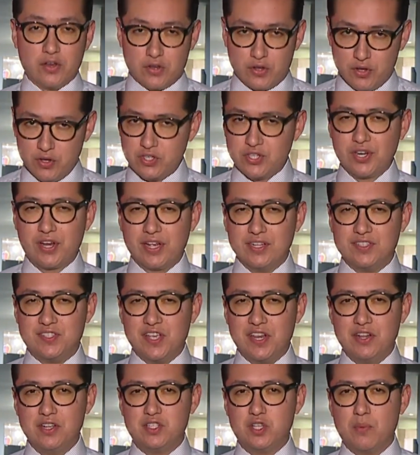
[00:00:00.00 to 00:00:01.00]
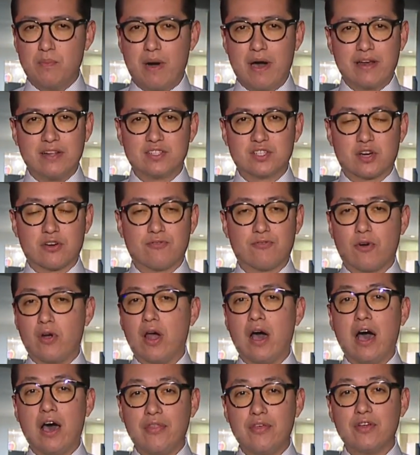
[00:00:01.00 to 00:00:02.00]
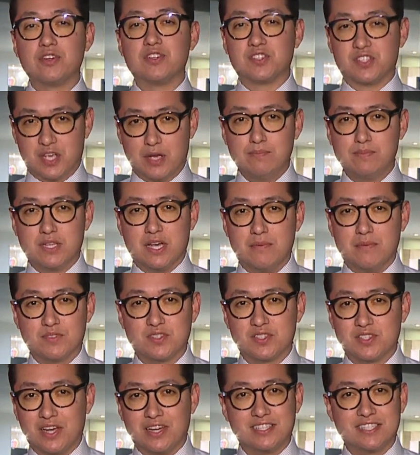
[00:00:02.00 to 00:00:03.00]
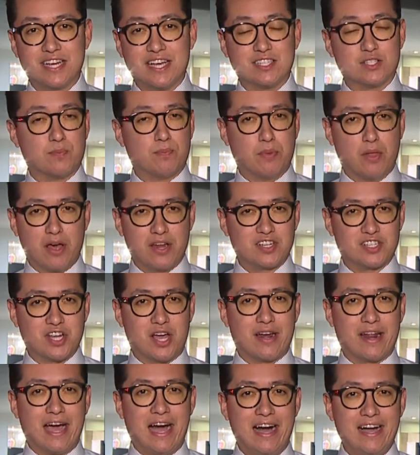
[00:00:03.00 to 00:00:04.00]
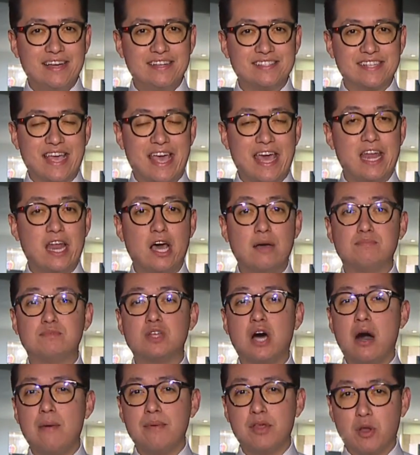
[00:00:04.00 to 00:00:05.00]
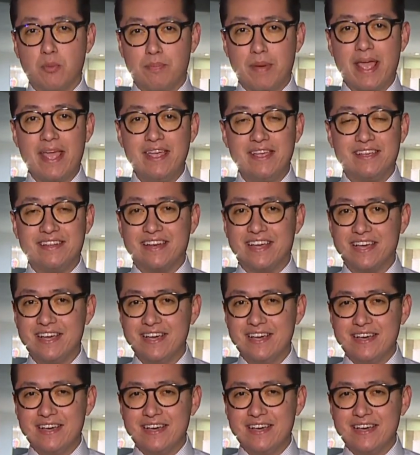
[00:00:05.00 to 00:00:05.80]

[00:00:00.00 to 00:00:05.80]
you should continue to monitor for other symptoms such as bloodshot eyes and abdominal pain.